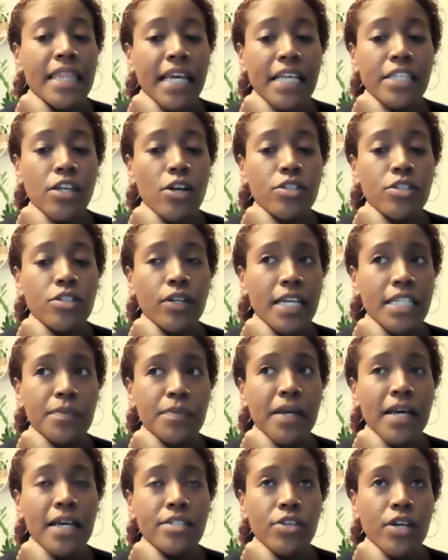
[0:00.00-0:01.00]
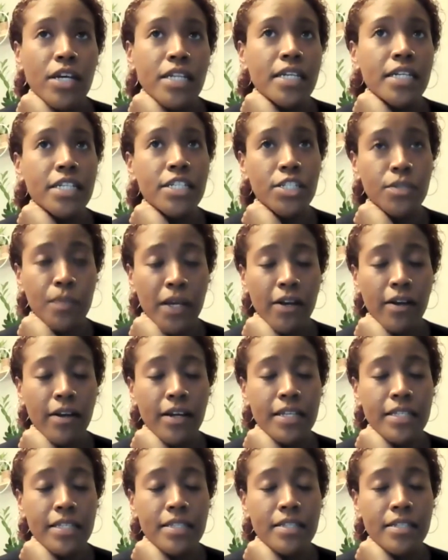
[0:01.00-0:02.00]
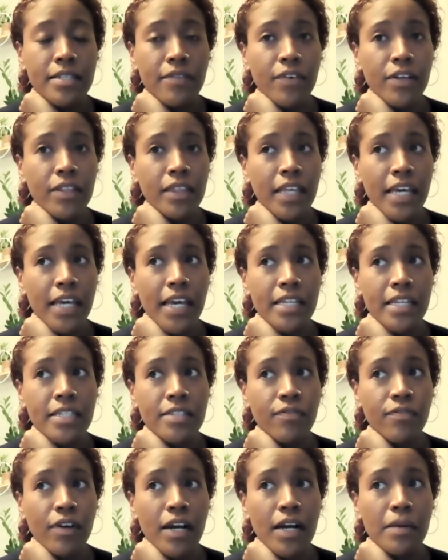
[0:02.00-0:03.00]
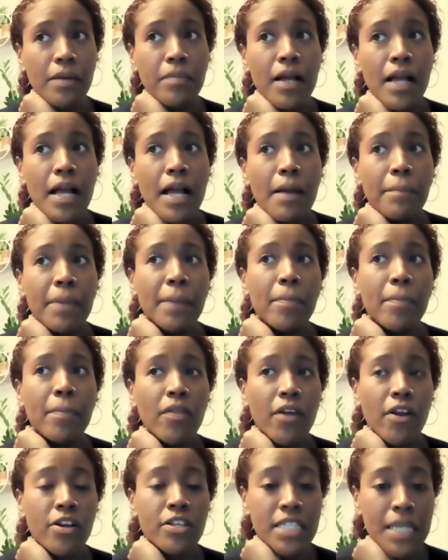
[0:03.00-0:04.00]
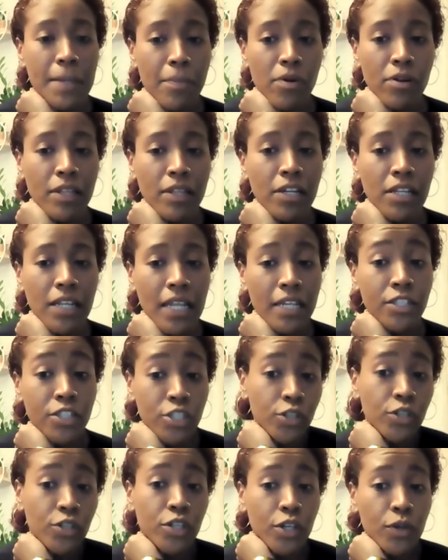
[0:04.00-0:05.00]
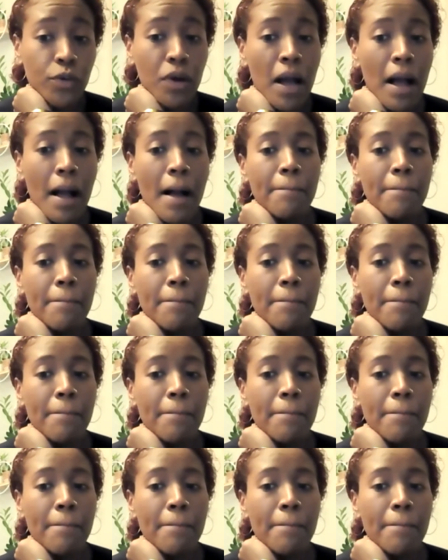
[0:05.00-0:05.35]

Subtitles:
it's also nice because you get to experience different things from people that are similar to you,